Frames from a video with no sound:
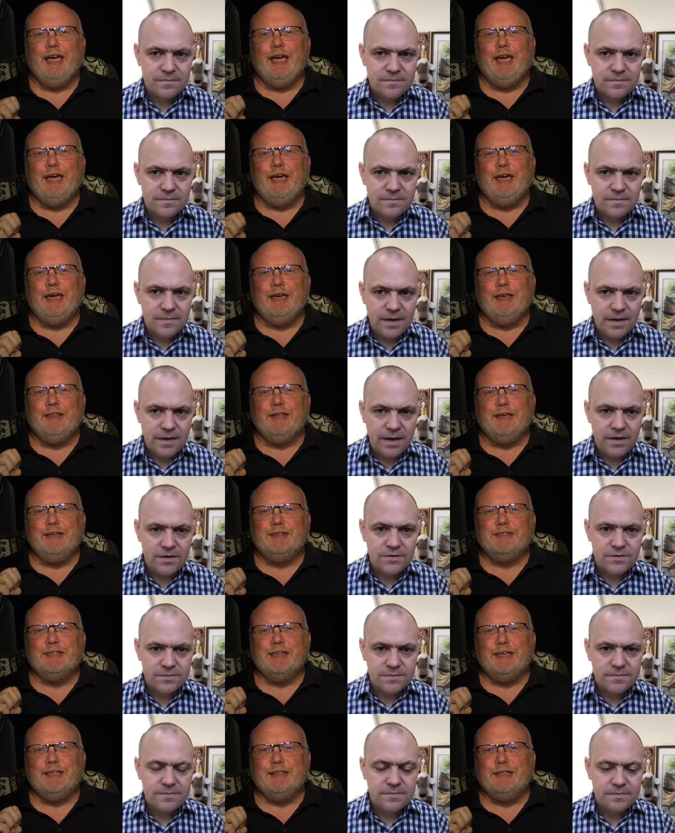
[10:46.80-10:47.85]
Speaker 1: and they
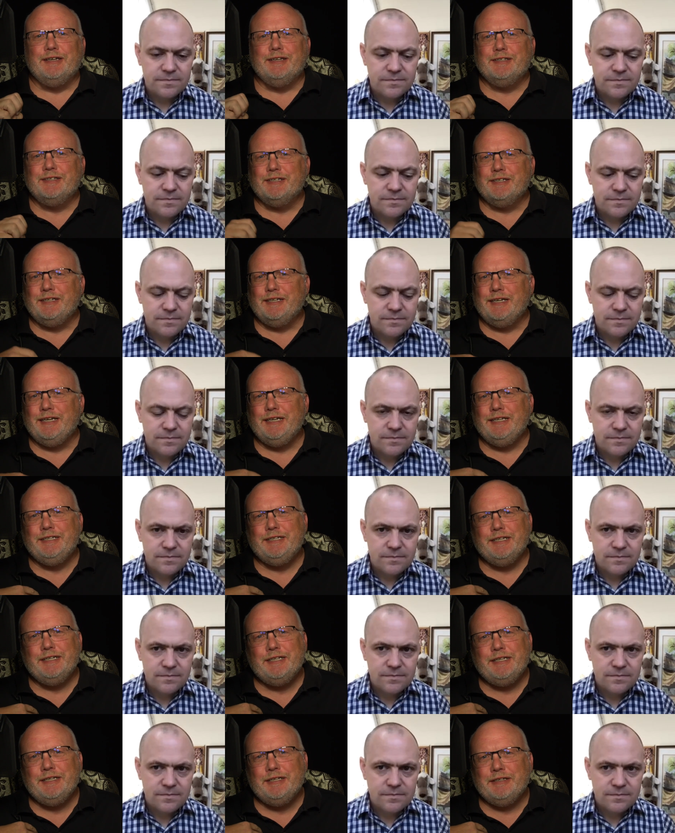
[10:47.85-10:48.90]
said, "Listen, he
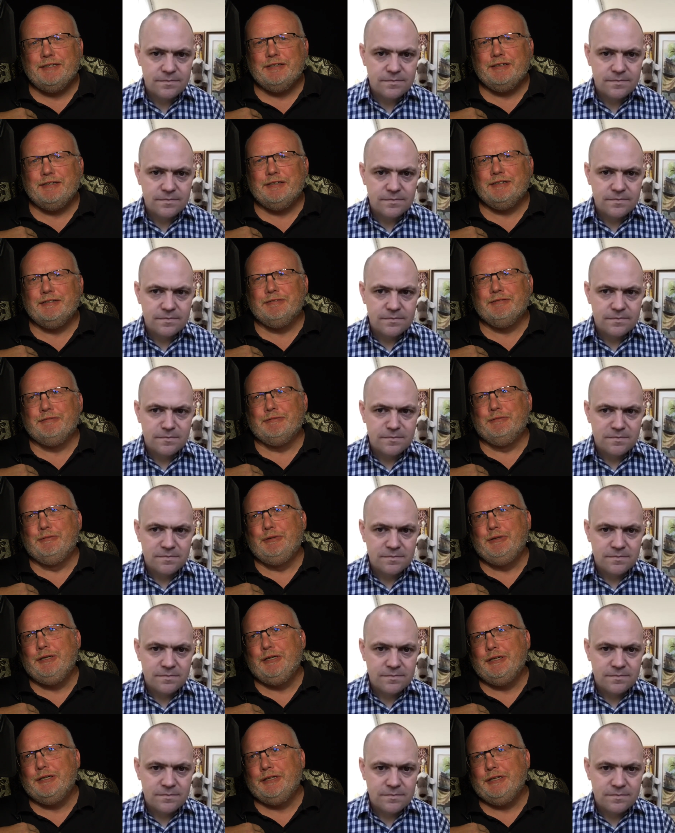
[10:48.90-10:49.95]
didn't
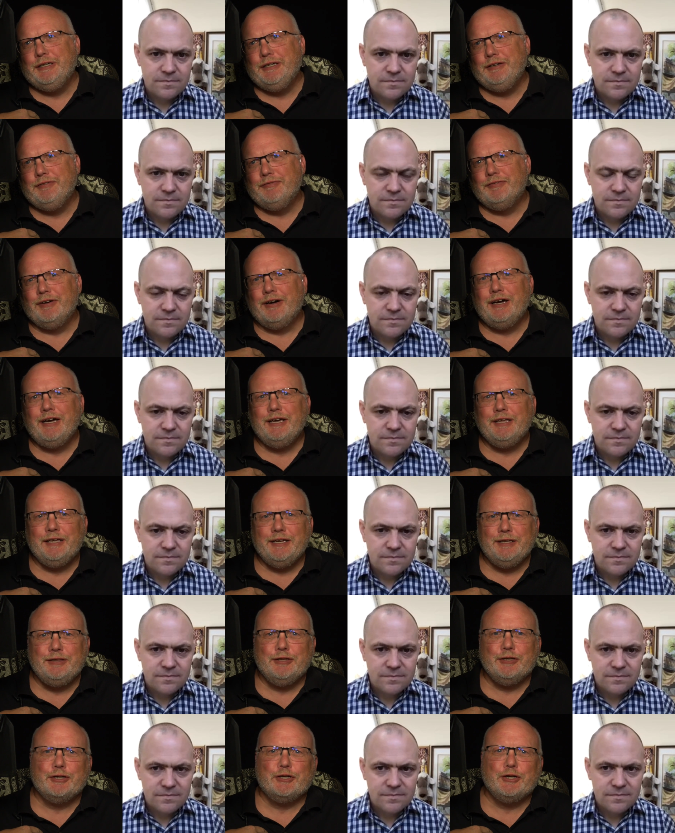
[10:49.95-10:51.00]
really
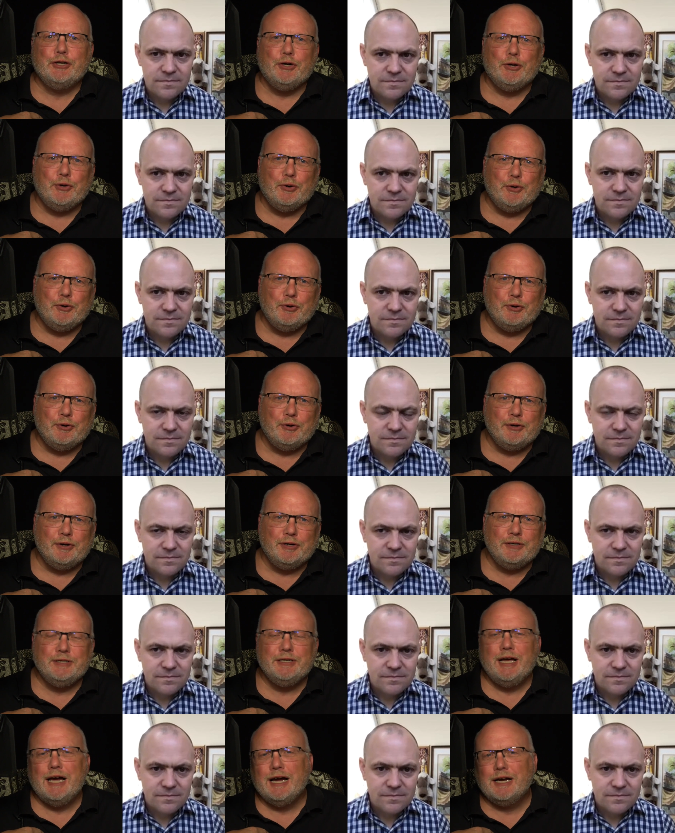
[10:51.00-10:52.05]
violate the
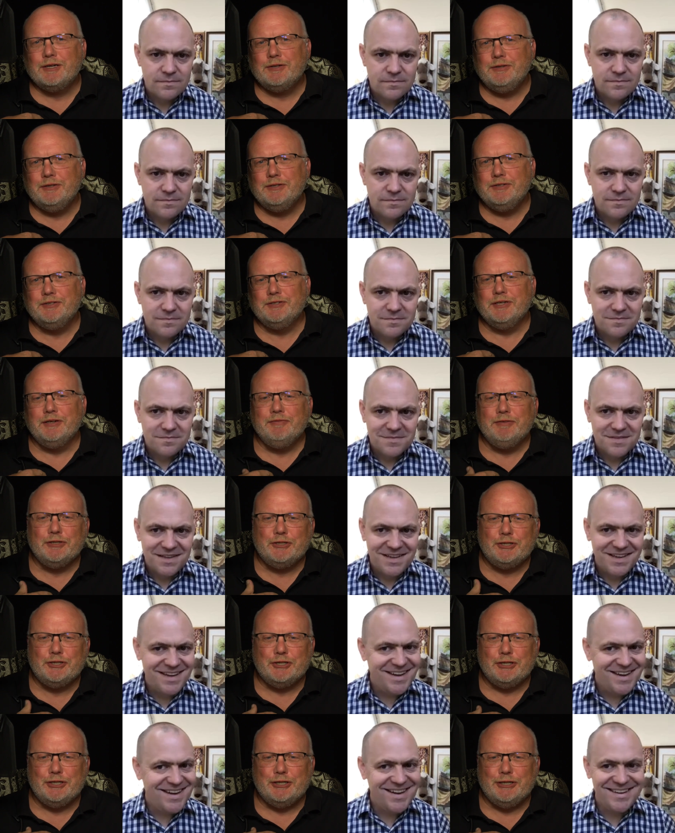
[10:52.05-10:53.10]
core doctrines of the
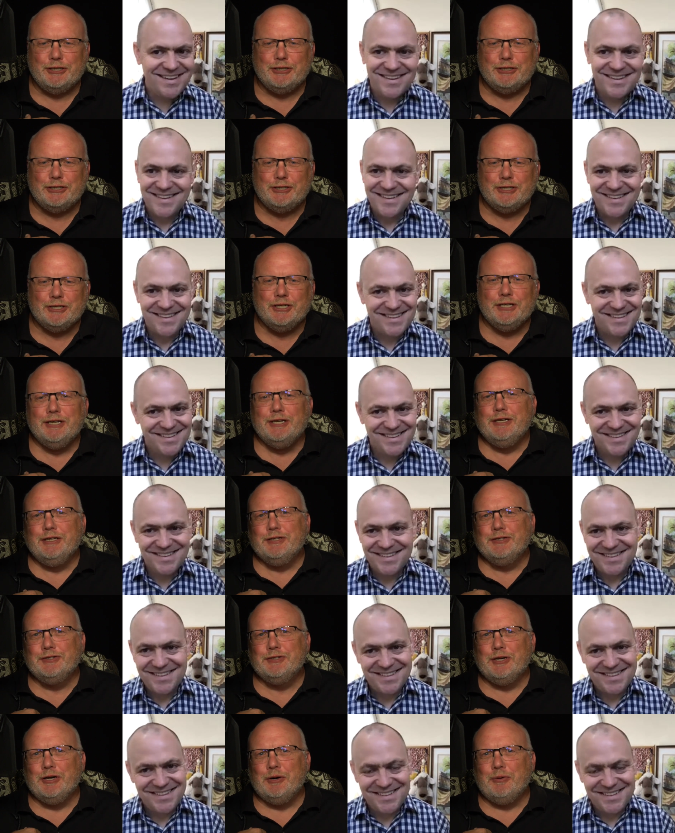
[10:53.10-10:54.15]
church.
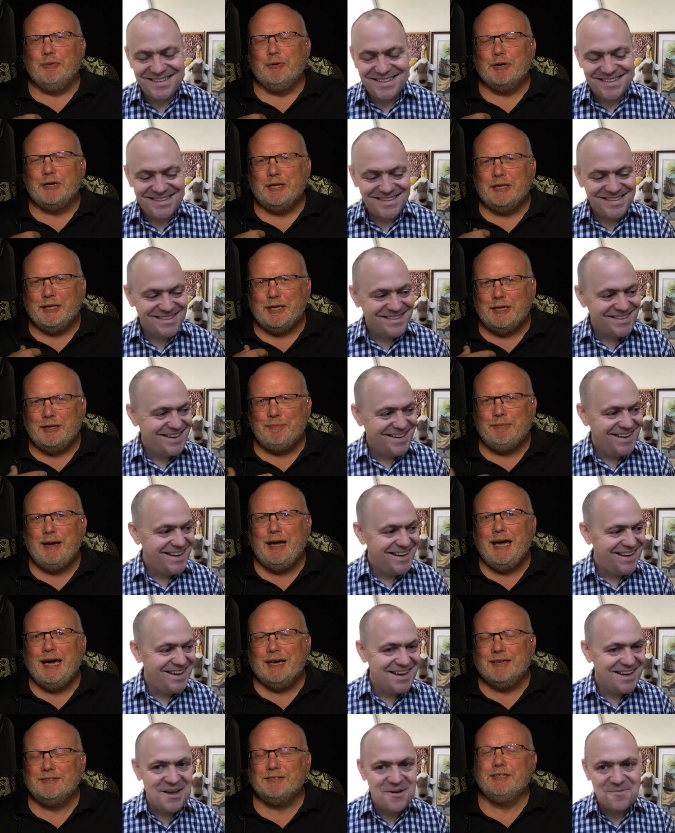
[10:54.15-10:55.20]
So we're going to let it
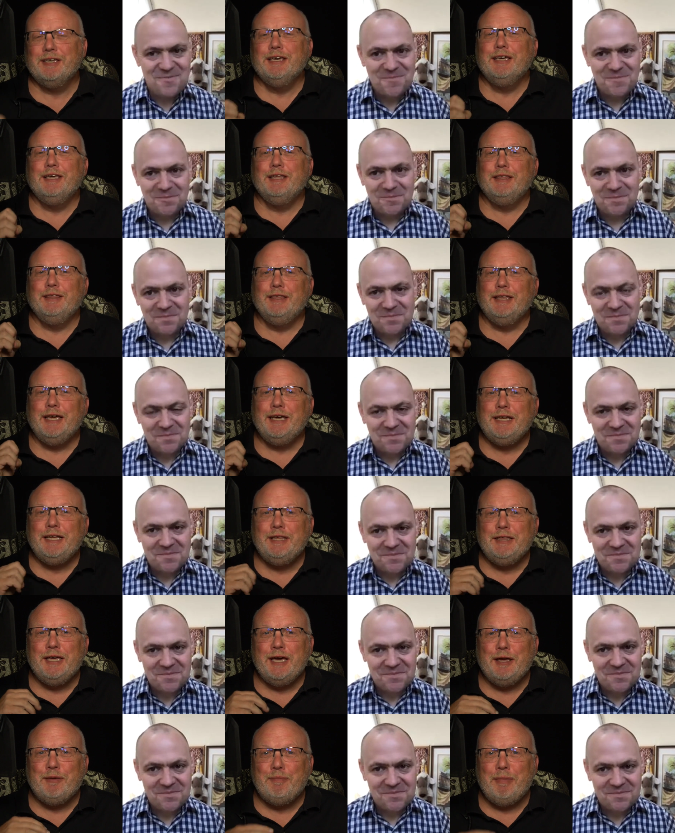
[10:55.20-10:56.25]
pass.
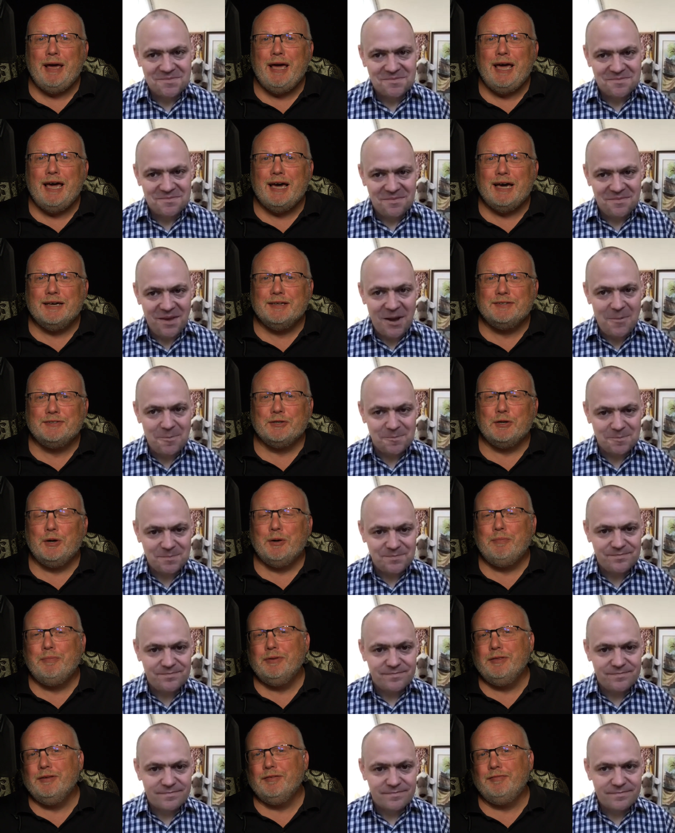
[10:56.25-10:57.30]
Letting that pass
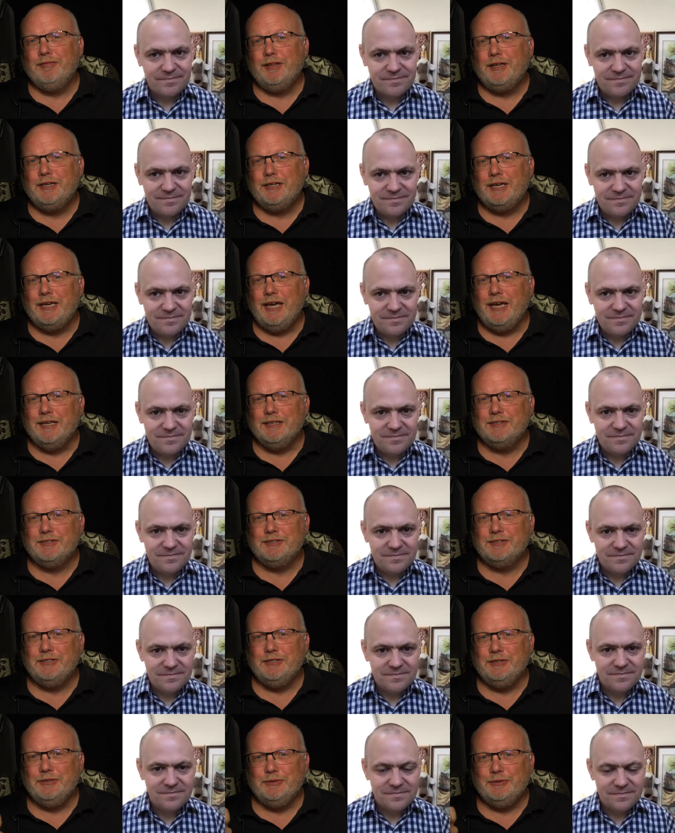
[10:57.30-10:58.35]
opened the
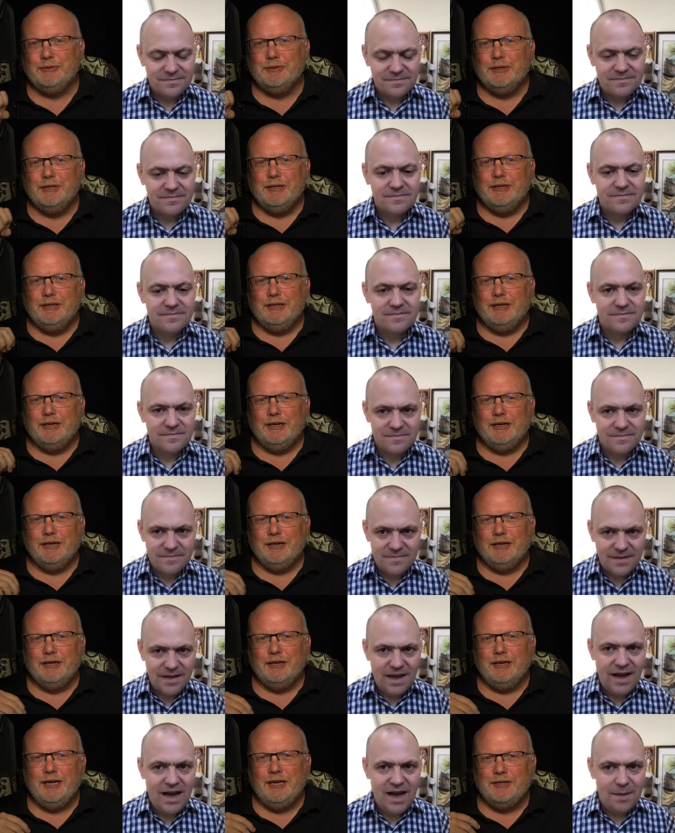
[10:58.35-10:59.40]
floodgates to
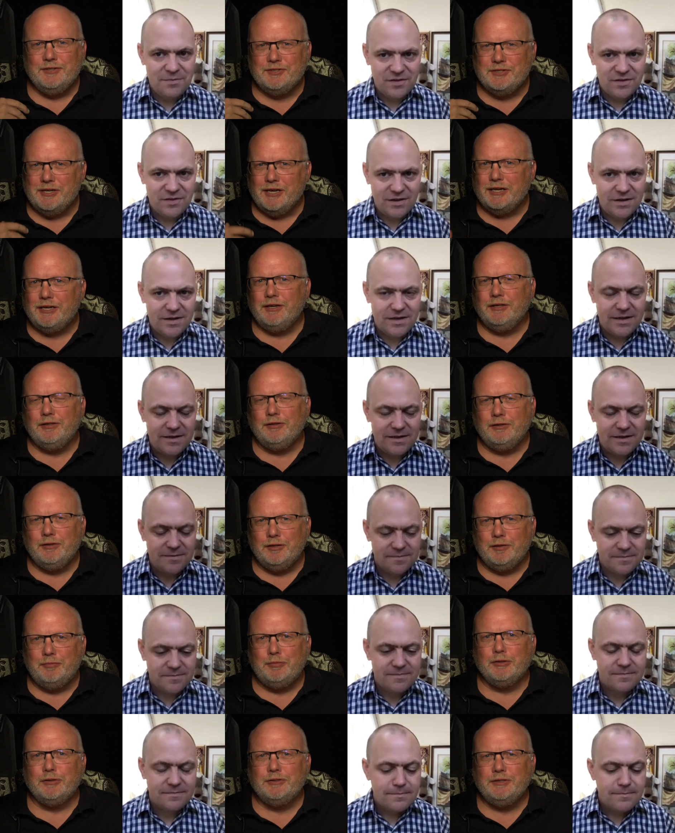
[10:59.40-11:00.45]
uh, a secular
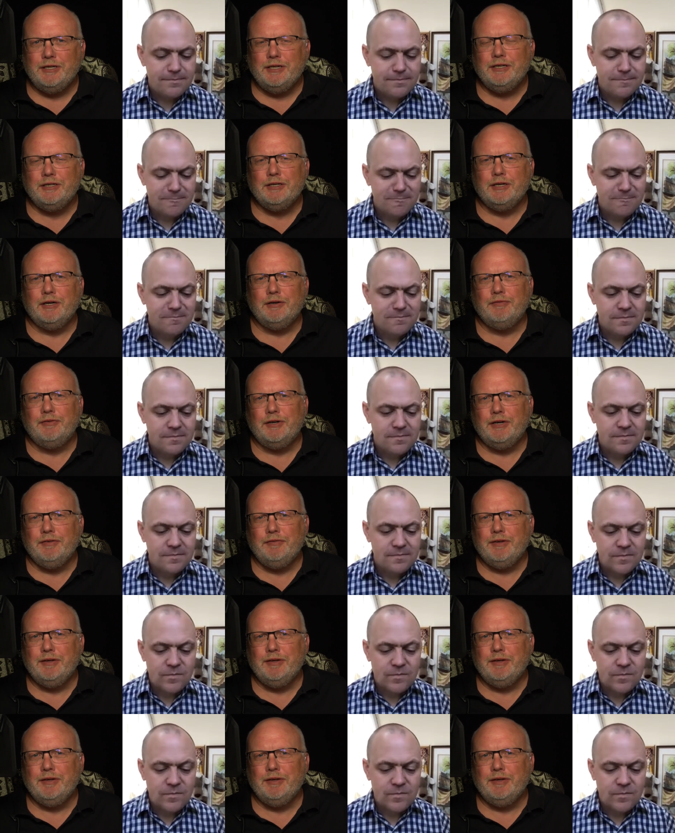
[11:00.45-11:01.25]
liberal takeover of